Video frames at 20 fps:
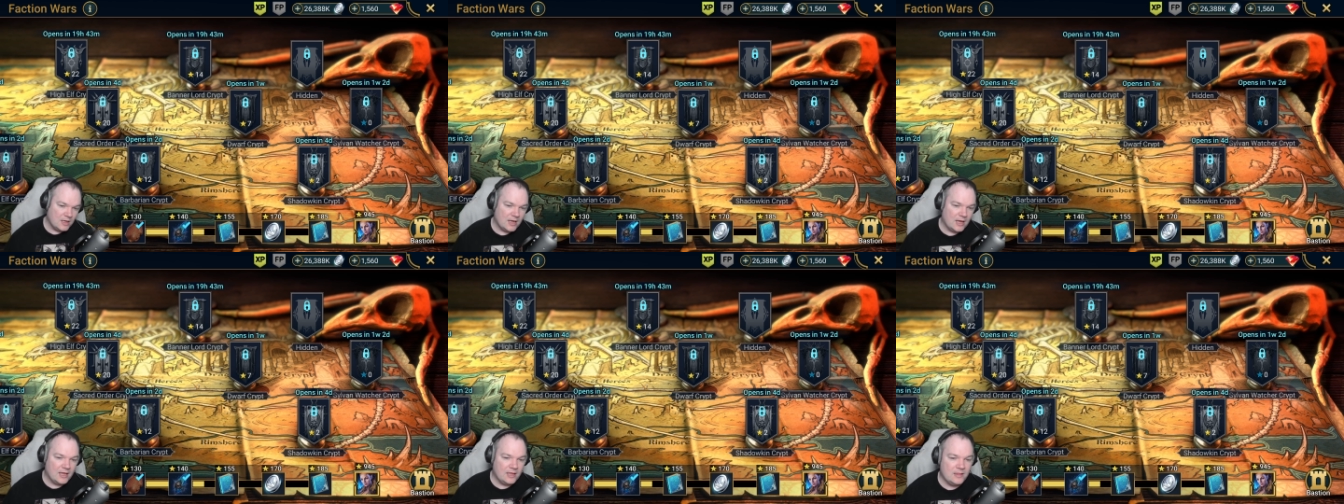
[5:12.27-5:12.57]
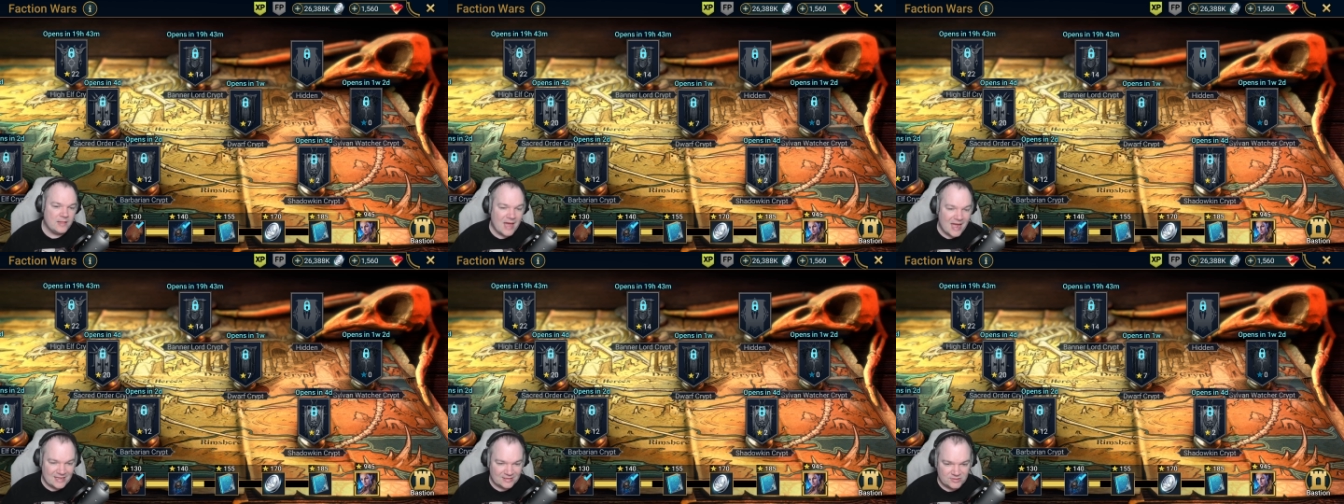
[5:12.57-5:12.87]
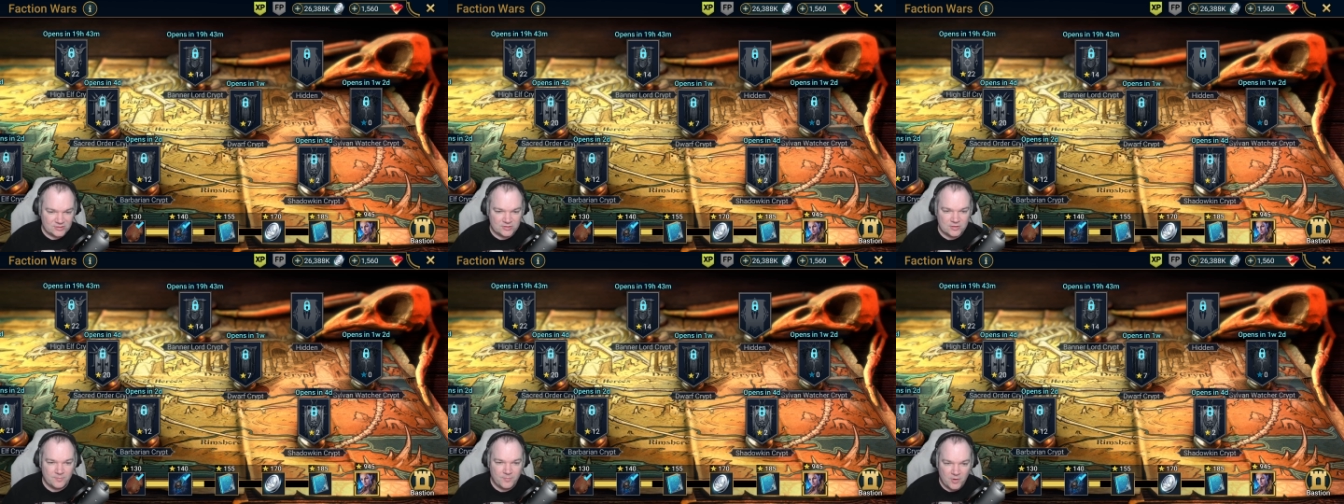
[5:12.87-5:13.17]
And
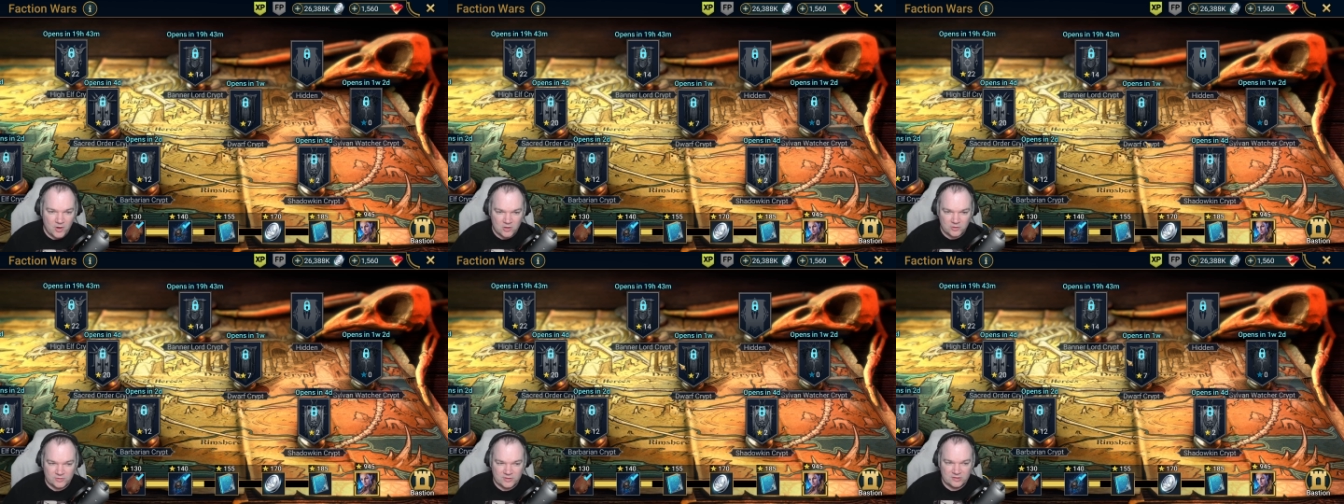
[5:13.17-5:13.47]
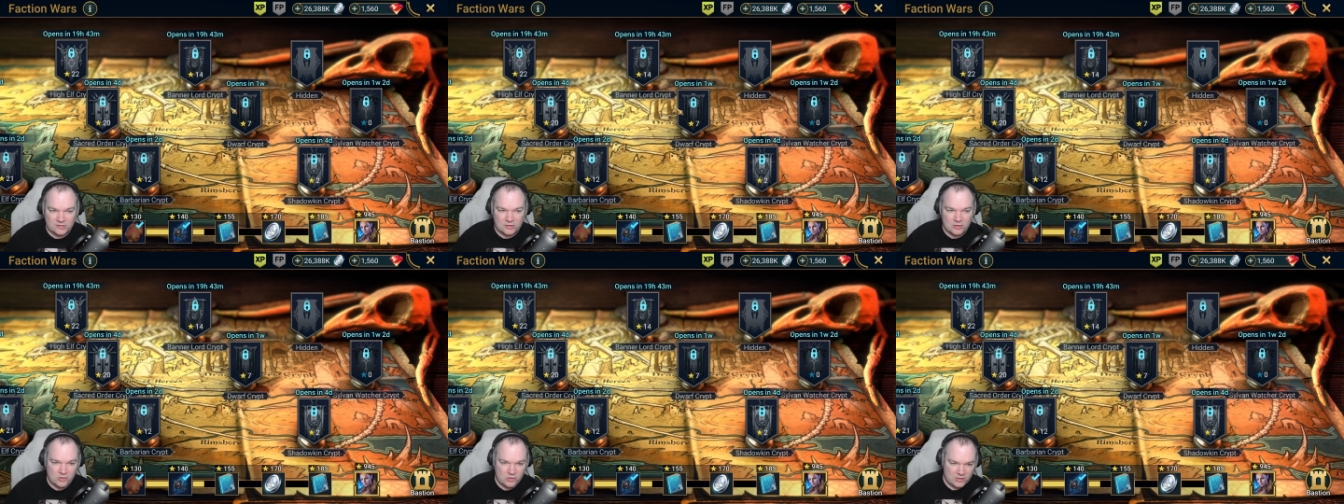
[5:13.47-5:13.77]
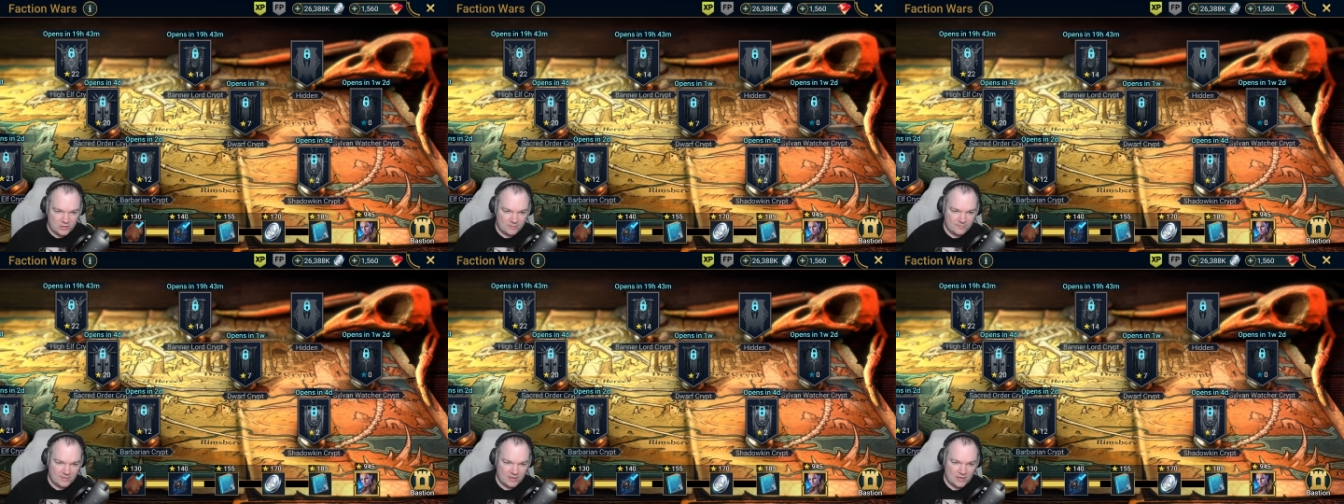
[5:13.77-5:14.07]
that's the part that's
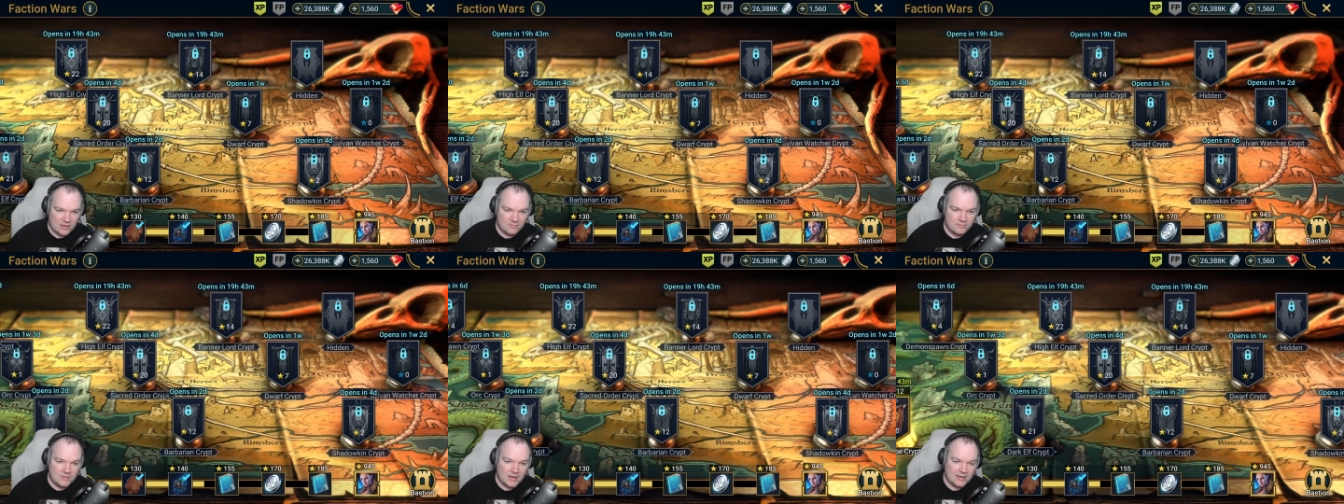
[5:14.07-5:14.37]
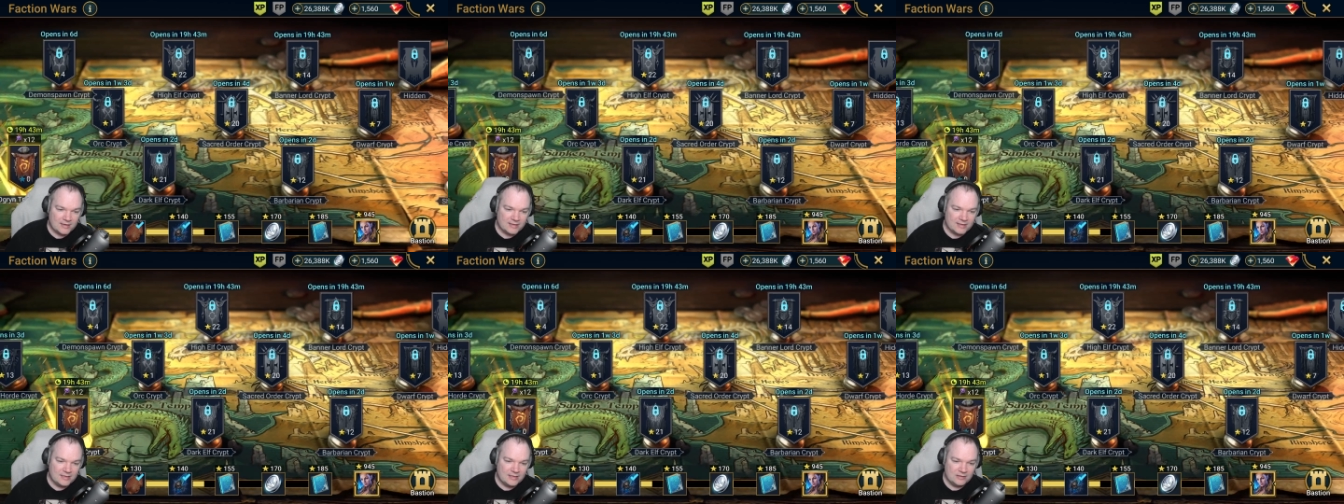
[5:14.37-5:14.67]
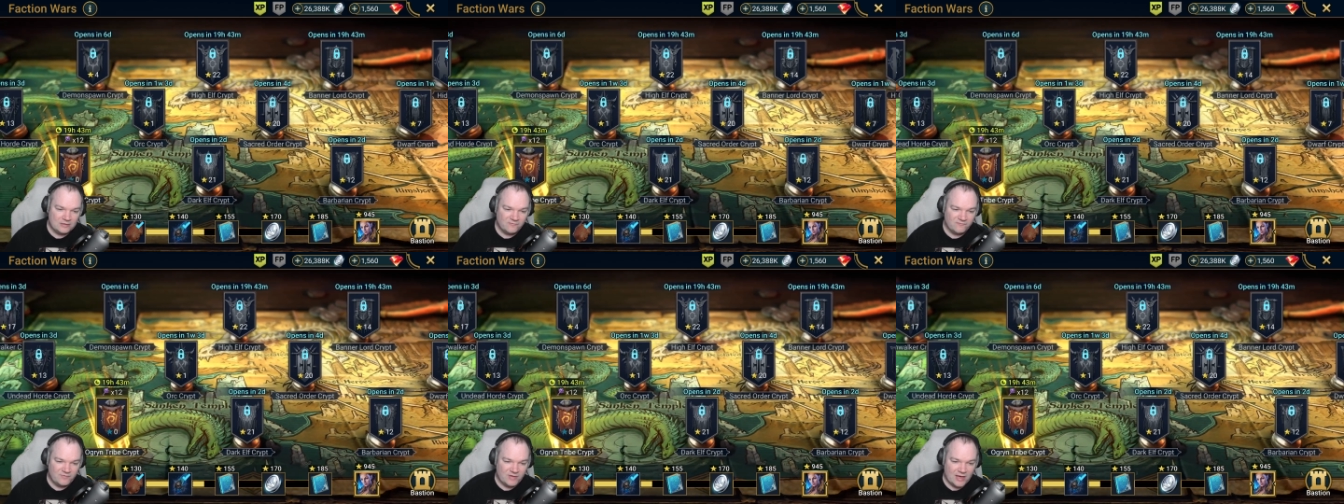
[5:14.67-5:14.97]
hurting me. I'm not getting
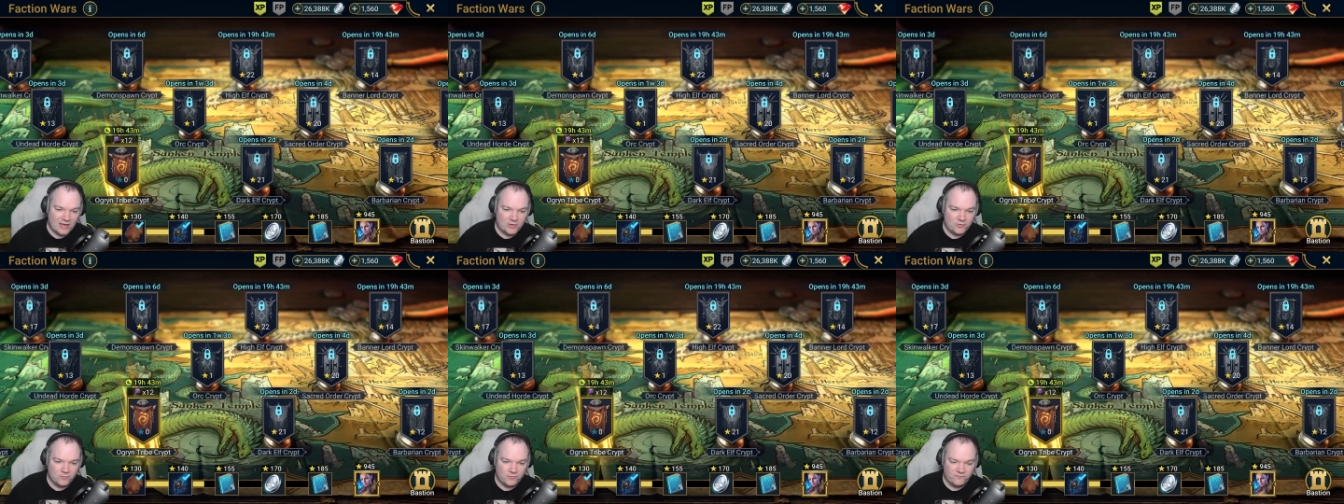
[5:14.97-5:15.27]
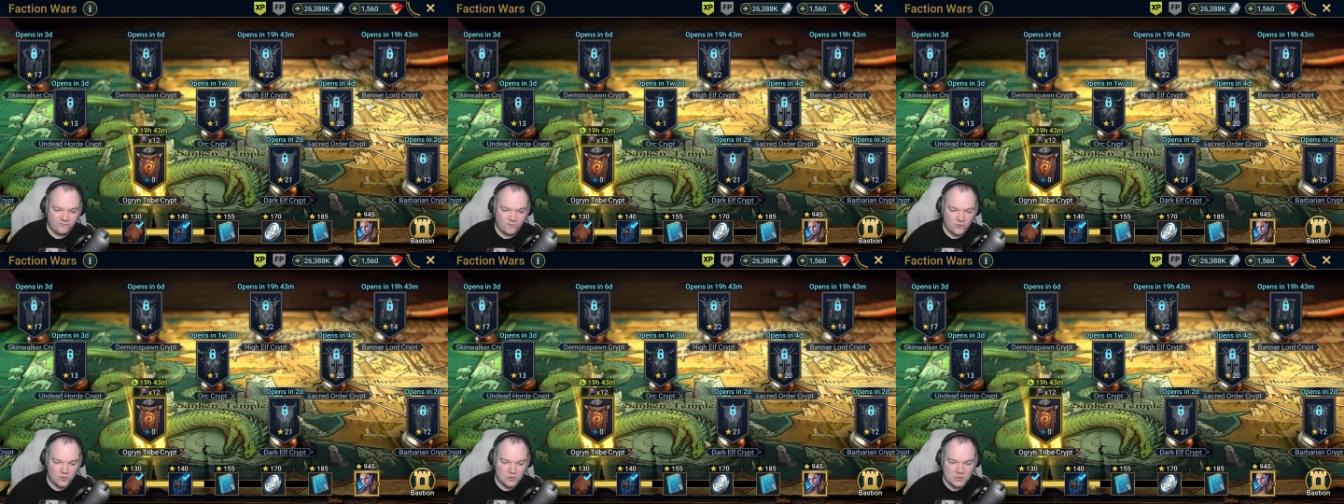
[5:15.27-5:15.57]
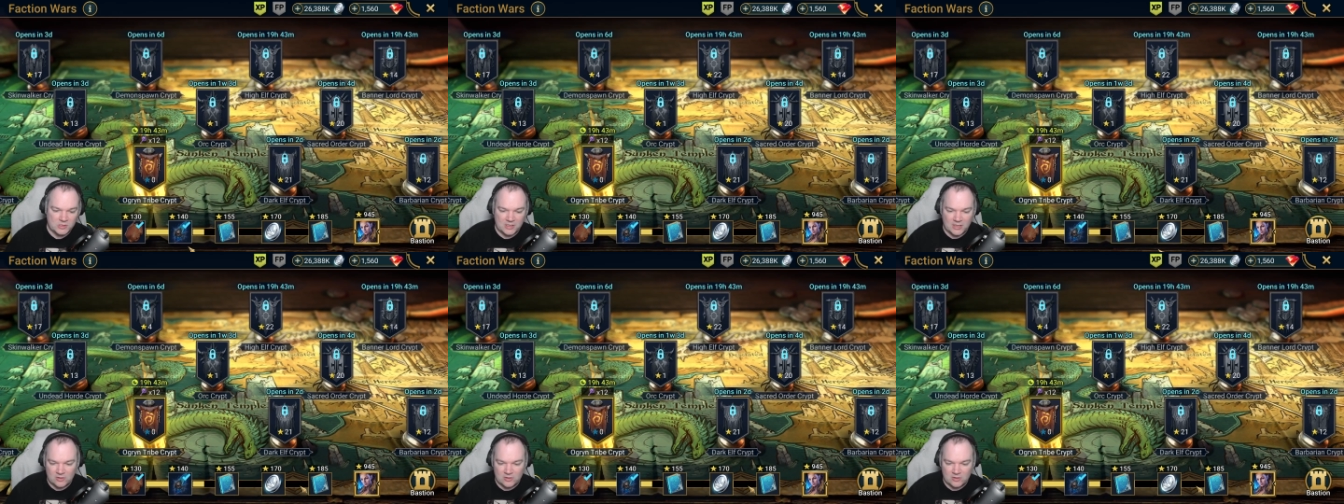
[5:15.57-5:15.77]
the value in forging.